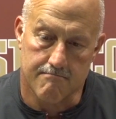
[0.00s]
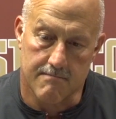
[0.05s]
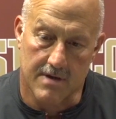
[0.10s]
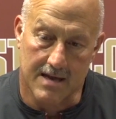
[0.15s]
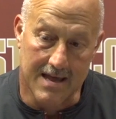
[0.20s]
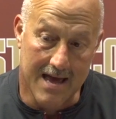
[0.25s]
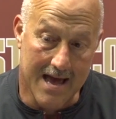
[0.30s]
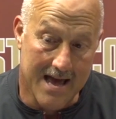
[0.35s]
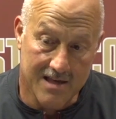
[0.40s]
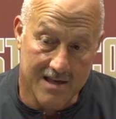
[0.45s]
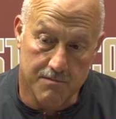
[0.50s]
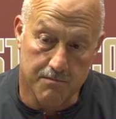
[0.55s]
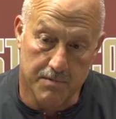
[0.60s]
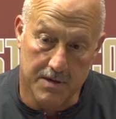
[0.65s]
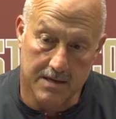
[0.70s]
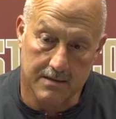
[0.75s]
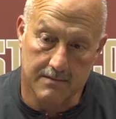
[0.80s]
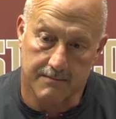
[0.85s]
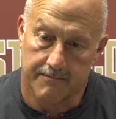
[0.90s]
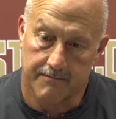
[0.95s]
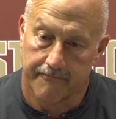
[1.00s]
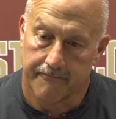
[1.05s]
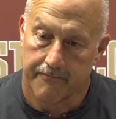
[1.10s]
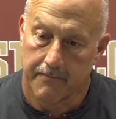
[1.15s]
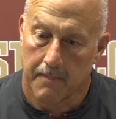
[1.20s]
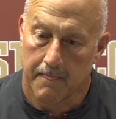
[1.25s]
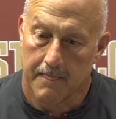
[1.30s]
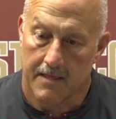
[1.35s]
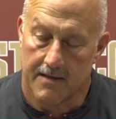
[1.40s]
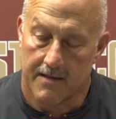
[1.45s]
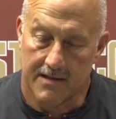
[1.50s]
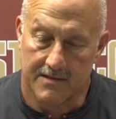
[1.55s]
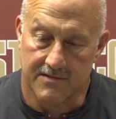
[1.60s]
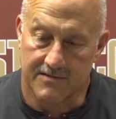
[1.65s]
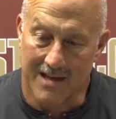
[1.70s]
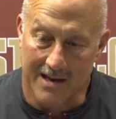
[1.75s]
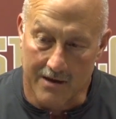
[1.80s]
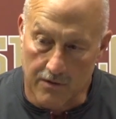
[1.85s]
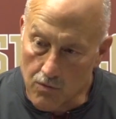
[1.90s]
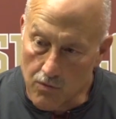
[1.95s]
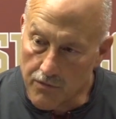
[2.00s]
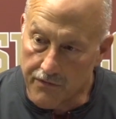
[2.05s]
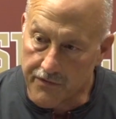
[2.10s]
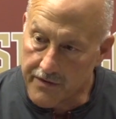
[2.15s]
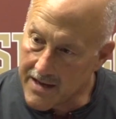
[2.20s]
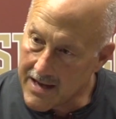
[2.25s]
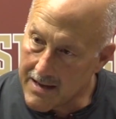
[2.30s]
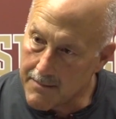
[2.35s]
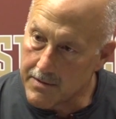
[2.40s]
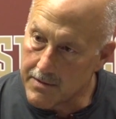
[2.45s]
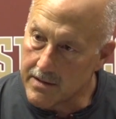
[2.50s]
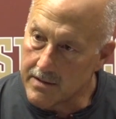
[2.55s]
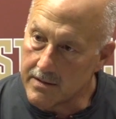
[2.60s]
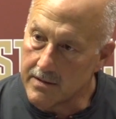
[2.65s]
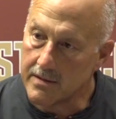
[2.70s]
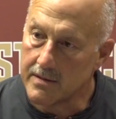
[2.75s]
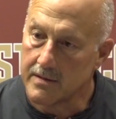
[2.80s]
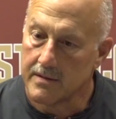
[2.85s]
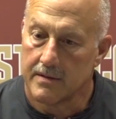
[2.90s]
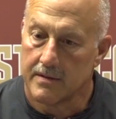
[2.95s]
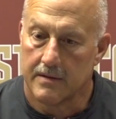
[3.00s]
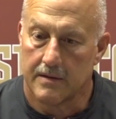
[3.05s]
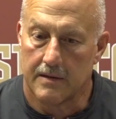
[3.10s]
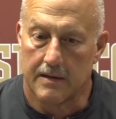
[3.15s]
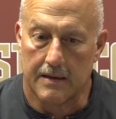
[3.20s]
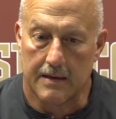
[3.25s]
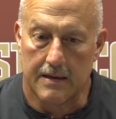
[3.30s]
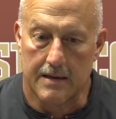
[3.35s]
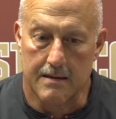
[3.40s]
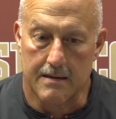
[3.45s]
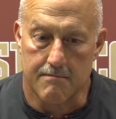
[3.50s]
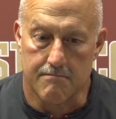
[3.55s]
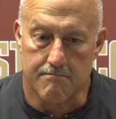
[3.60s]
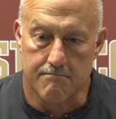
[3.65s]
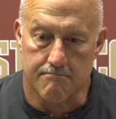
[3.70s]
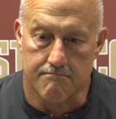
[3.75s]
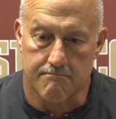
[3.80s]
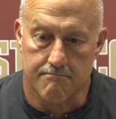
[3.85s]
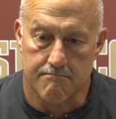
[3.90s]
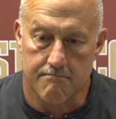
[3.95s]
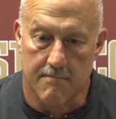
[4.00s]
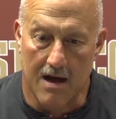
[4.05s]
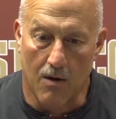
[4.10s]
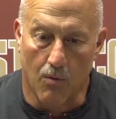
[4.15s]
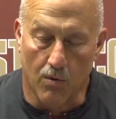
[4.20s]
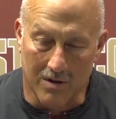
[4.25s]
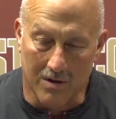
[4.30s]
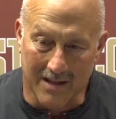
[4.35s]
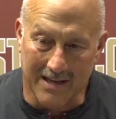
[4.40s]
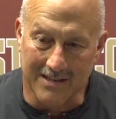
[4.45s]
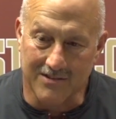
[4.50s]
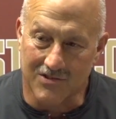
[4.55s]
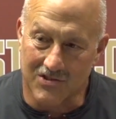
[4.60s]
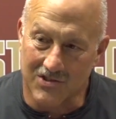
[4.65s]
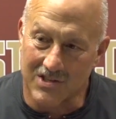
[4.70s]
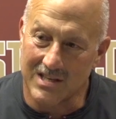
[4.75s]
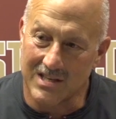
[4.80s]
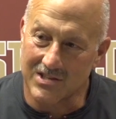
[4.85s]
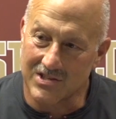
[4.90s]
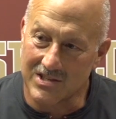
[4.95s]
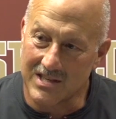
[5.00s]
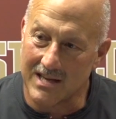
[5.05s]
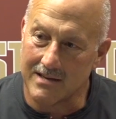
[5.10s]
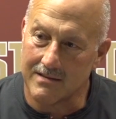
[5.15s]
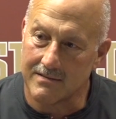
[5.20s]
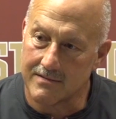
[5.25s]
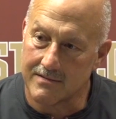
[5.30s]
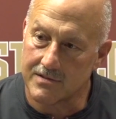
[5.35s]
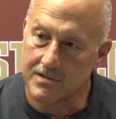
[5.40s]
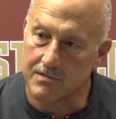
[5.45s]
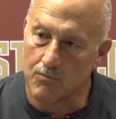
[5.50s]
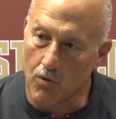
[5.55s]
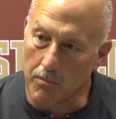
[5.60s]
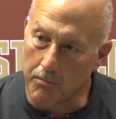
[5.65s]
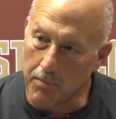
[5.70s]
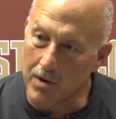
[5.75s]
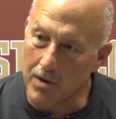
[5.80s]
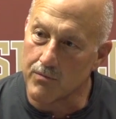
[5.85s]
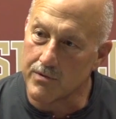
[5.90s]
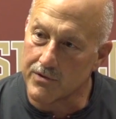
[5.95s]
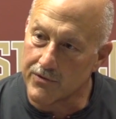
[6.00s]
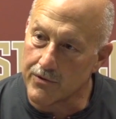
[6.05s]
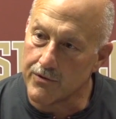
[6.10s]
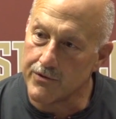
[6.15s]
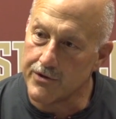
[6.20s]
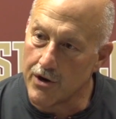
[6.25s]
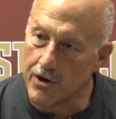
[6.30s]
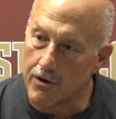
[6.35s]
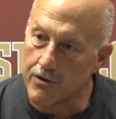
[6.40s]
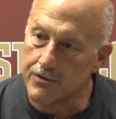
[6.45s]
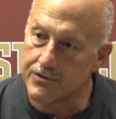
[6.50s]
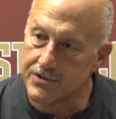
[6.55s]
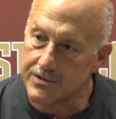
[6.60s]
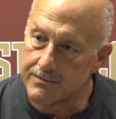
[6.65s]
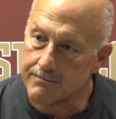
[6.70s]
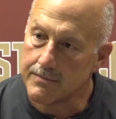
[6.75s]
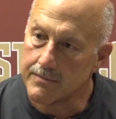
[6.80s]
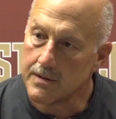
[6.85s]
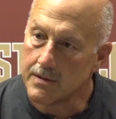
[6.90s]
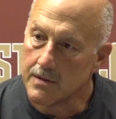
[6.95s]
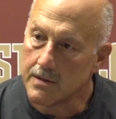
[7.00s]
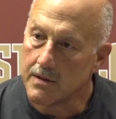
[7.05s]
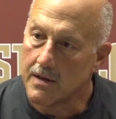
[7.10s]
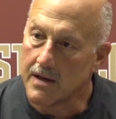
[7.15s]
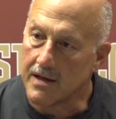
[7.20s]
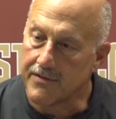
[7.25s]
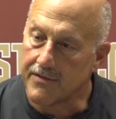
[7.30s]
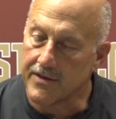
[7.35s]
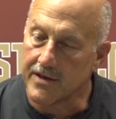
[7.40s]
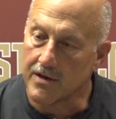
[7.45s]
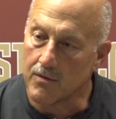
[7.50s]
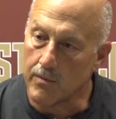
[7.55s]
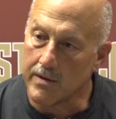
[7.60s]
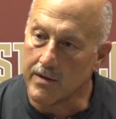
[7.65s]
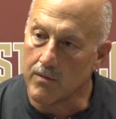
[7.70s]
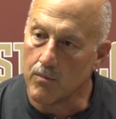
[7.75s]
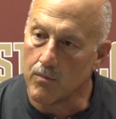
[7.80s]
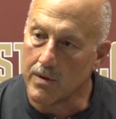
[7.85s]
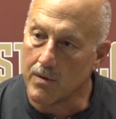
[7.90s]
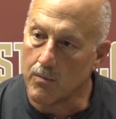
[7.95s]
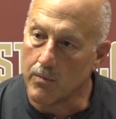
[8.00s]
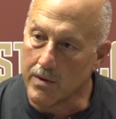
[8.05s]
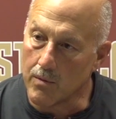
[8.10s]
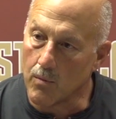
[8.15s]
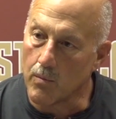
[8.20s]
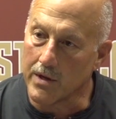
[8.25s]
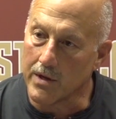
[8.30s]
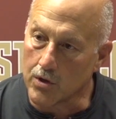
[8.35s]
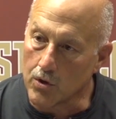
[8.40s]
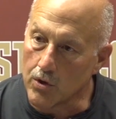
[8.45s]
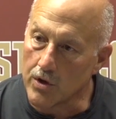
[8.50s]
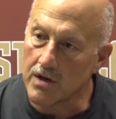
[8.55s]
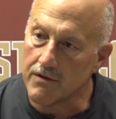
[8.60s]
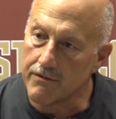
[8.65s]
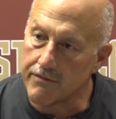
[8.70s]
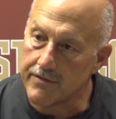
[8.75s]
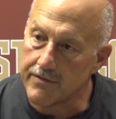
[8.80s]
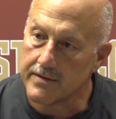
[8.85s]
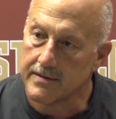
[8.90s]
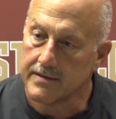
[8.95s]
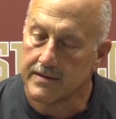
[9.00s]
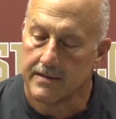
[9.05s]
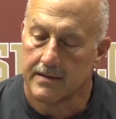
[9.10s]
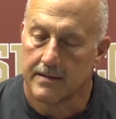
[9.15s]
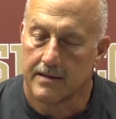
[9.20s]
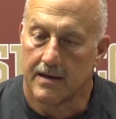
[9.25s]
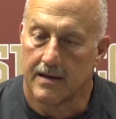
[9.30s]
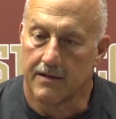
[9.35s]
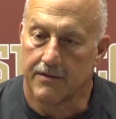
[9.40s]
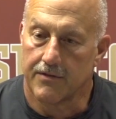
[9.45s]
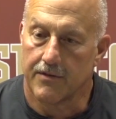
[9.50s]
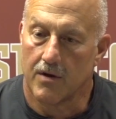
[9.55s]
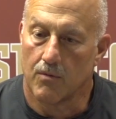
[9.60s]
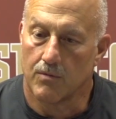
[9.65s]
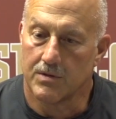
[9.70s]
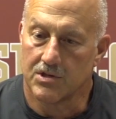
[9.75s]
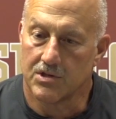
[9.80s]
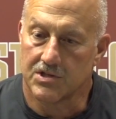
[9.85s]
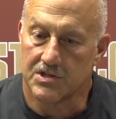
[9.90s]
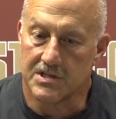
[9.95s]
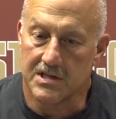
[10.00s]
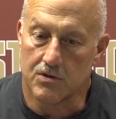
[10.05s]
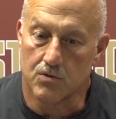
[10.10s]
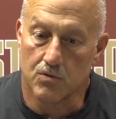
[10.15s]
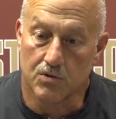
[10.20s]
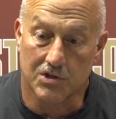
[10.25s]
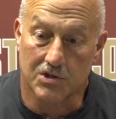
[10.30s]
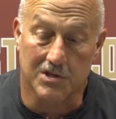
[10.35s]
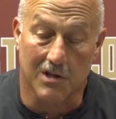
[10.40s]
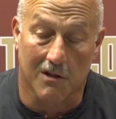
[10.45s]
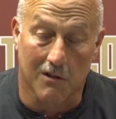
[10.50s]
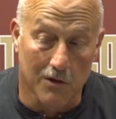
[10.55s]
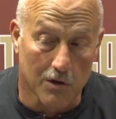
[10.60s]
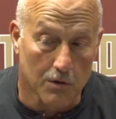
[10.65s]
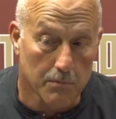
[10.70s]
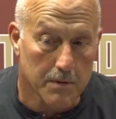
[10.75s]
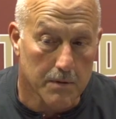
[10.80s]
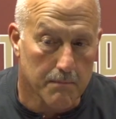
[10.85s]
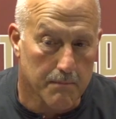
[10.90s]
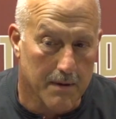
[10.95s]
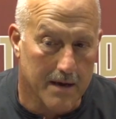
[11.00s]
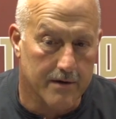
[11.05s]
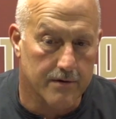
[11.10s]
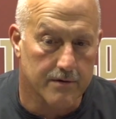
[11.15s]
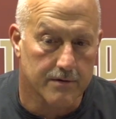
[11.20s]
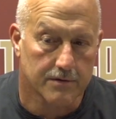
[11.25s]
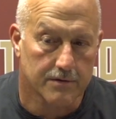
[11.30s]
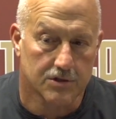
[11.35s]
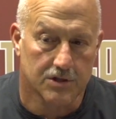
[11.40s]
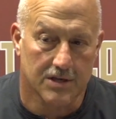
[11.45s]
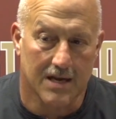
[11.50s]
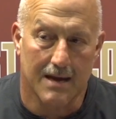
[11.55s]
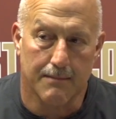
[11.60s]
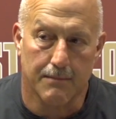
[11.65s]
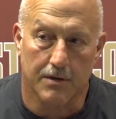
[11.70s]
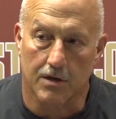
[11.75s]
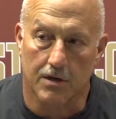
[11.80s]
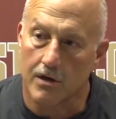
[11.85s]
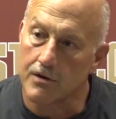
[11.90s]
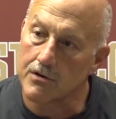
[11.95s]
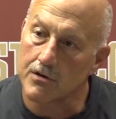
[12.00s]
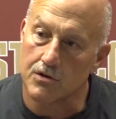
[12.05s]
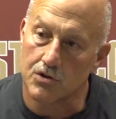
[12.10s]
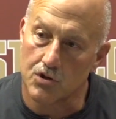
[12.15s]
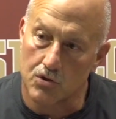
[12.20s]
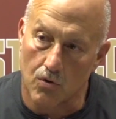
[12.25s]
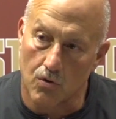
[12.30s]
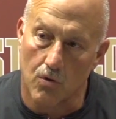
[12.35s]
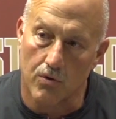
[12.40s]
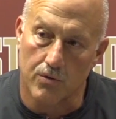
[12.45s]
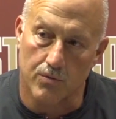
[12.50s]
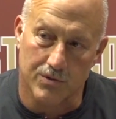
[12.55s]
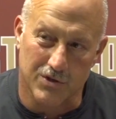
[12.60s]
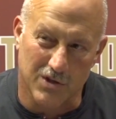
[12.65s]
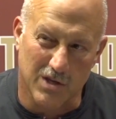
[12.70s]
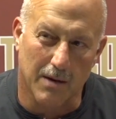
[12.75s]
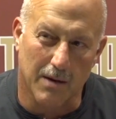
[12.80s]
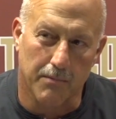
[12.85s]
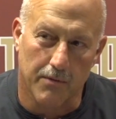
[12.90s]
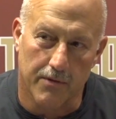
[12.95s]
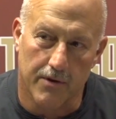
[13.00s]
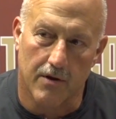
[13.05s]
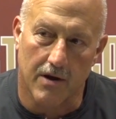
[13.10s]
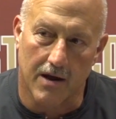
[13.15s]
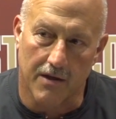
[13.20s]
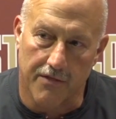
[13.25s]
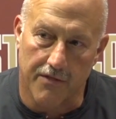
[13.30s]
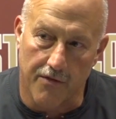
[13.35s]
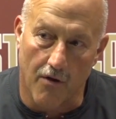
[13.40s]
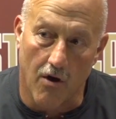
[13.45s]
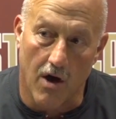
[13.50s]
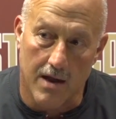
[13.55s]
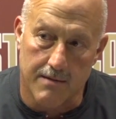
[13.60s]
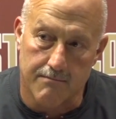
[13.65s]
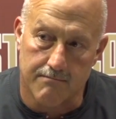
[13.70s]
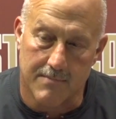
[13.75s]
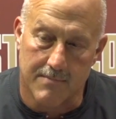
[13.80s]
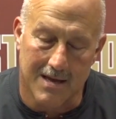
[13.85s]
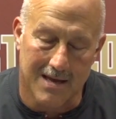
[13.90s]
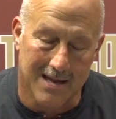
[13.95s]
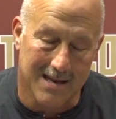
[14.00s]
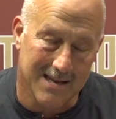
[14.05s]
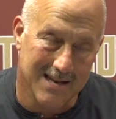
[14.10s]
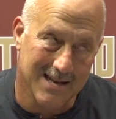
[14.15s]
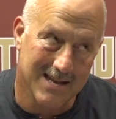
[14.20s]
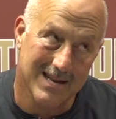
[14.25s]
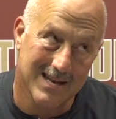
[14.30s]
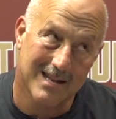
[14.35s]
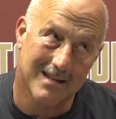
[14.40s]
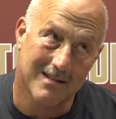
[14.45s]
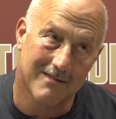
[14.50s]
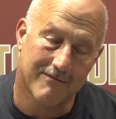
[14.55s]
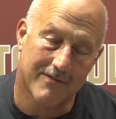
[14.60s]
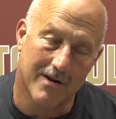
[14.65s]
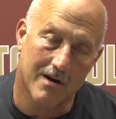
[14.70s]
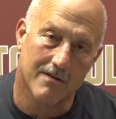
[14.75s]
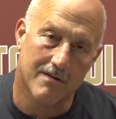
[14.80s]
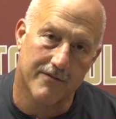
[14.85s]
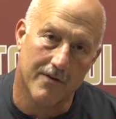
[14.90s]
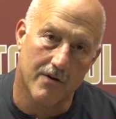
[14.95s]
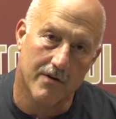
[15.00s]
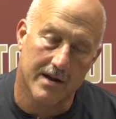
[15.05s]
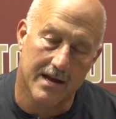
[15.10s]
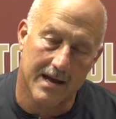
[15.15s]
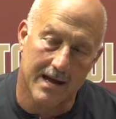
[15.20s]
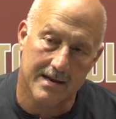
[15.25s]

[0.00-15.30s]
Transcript: It has been. It's not a new phenomena. I would have liked to seen us get some more punt return yards. I think we could have. I thought we just need to do just a little bit better job on gunner control. There was a couple there, I thought, and in the very, very